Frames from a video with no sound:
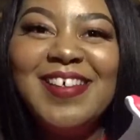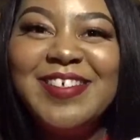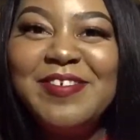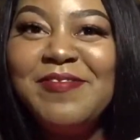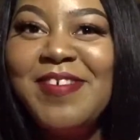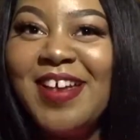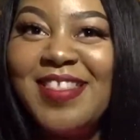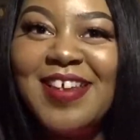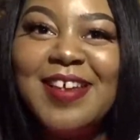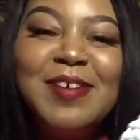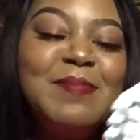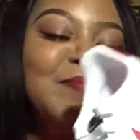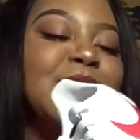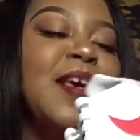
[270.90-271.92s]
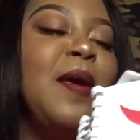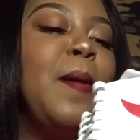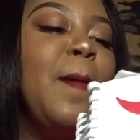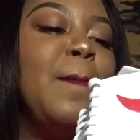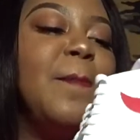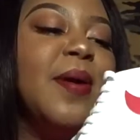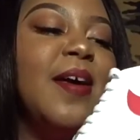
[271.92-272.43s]
so you got the gumps.
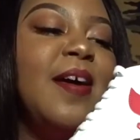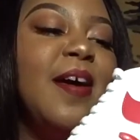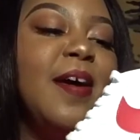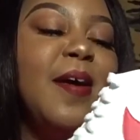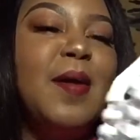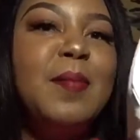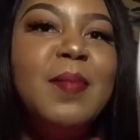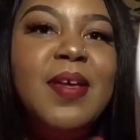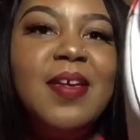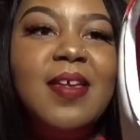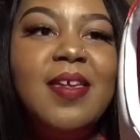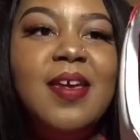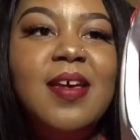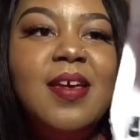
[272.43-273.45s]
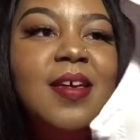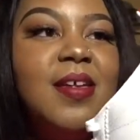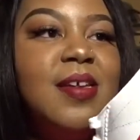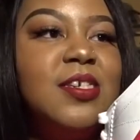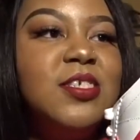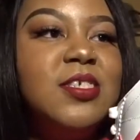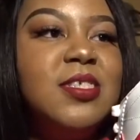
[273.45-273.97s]
But yeah,
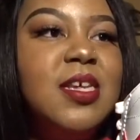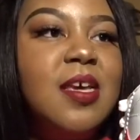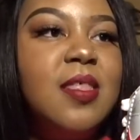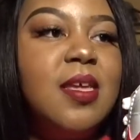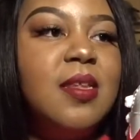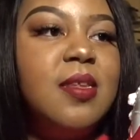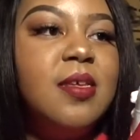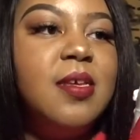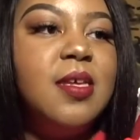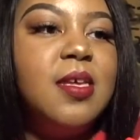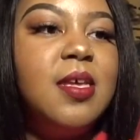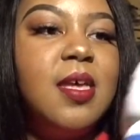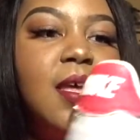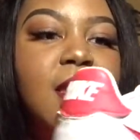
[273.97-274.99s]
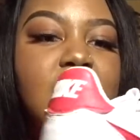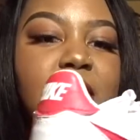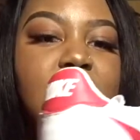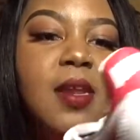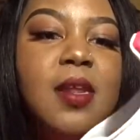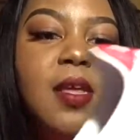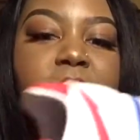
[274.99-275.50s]
that's just how they look.
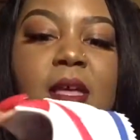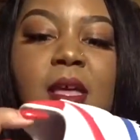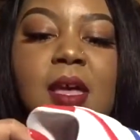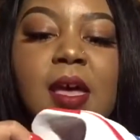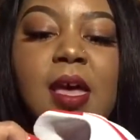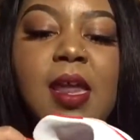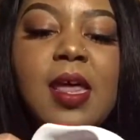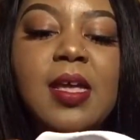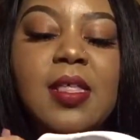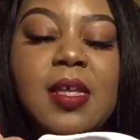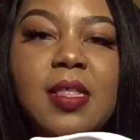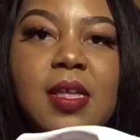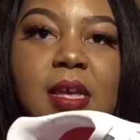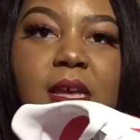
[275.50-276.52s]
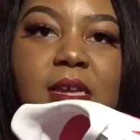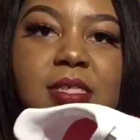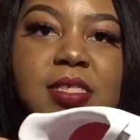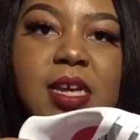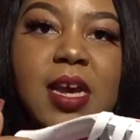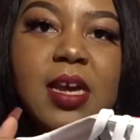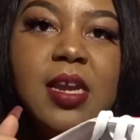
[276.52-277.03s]
And I like that the
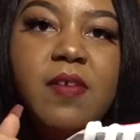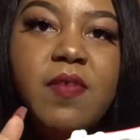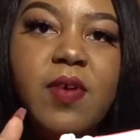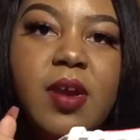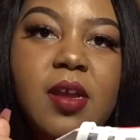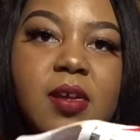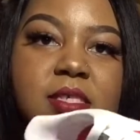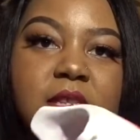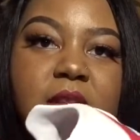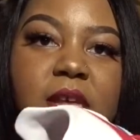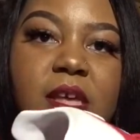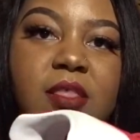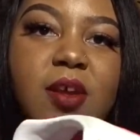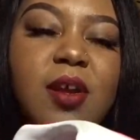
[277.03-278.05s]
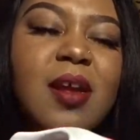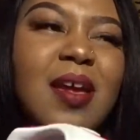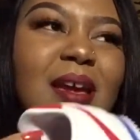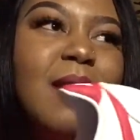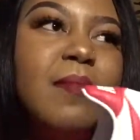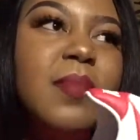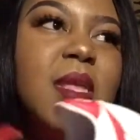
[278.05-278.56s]
inside of it right here is leather.
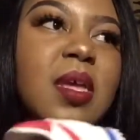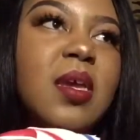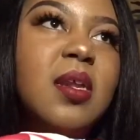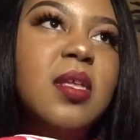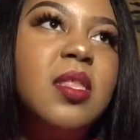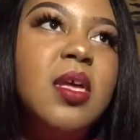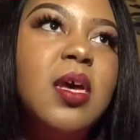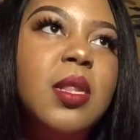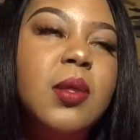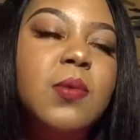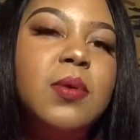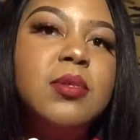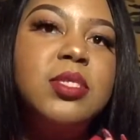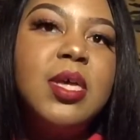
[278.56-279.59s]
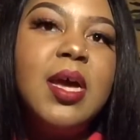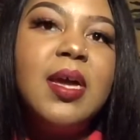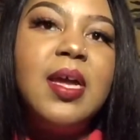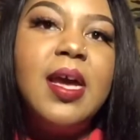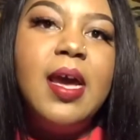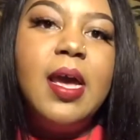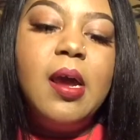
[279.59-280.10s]
I'm thinking that the other ones I
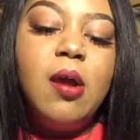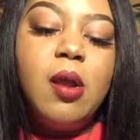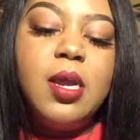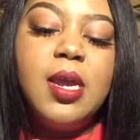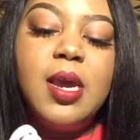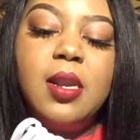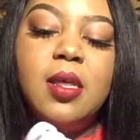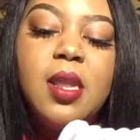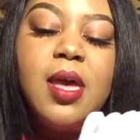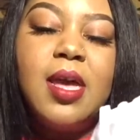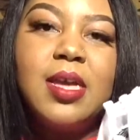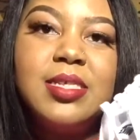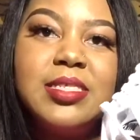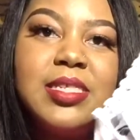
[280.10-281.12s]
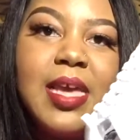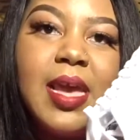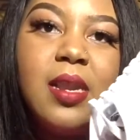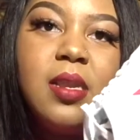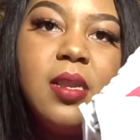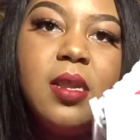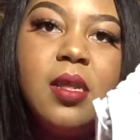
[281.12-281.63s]
got are kind of like
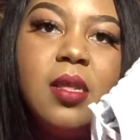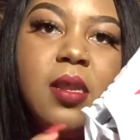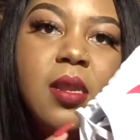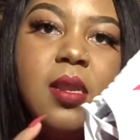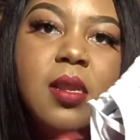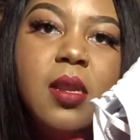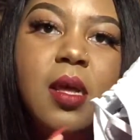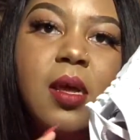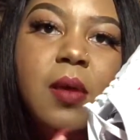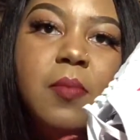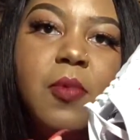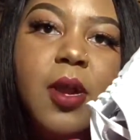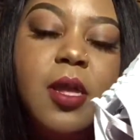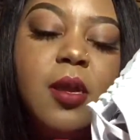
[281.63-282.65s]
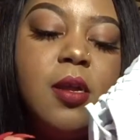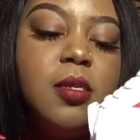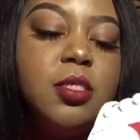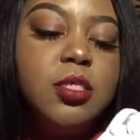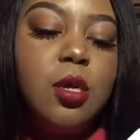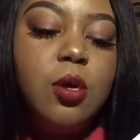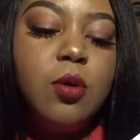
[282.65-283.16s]
satin right here.
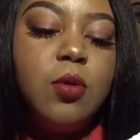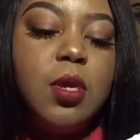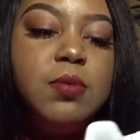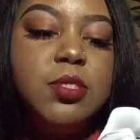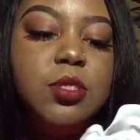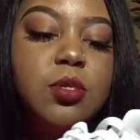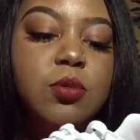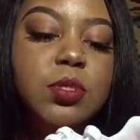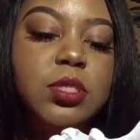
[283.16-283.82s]
So that was cool